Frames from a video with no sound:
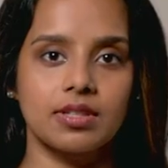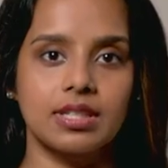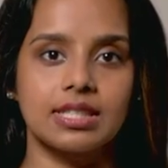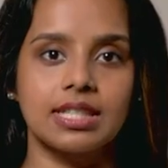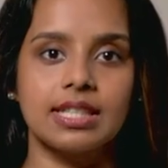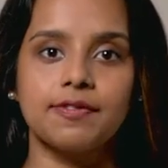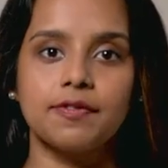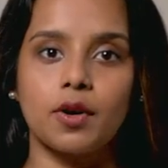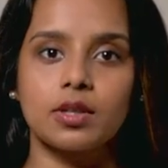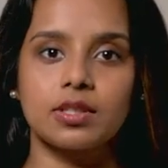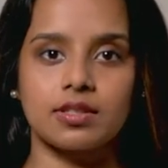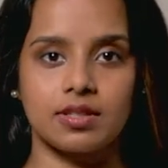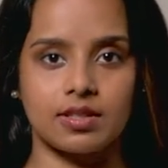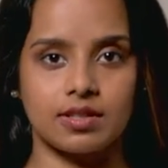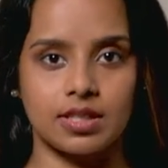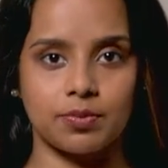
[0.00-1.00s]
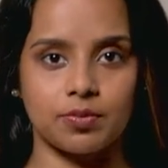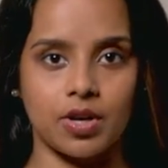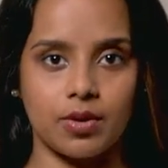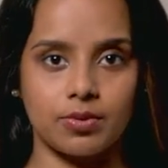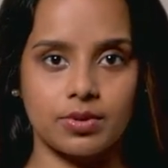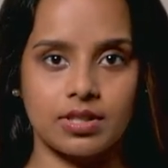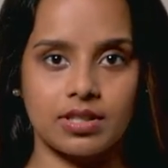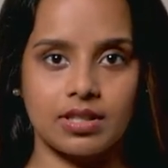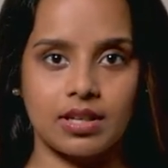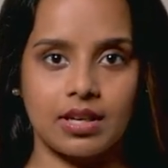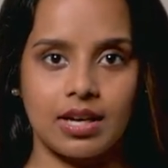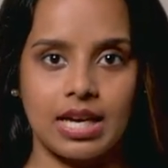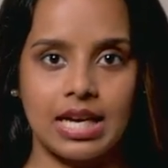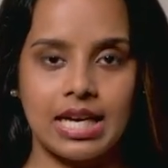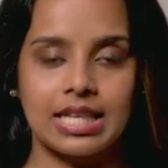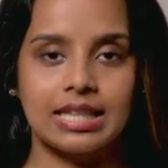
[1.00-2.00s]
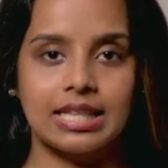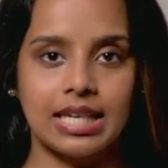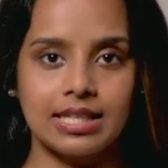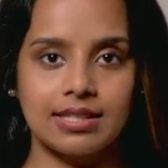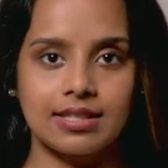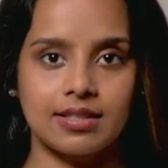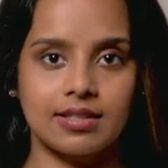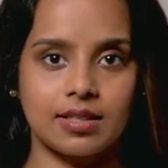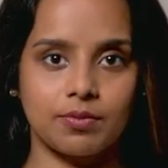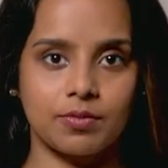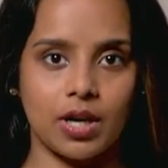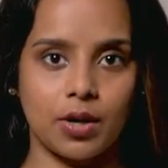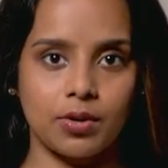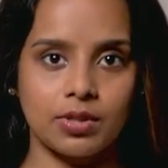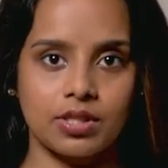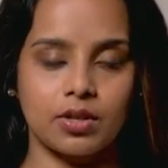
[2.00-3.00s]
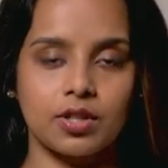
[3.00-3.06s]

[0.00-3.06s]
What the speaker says: the default system routes. These system routes,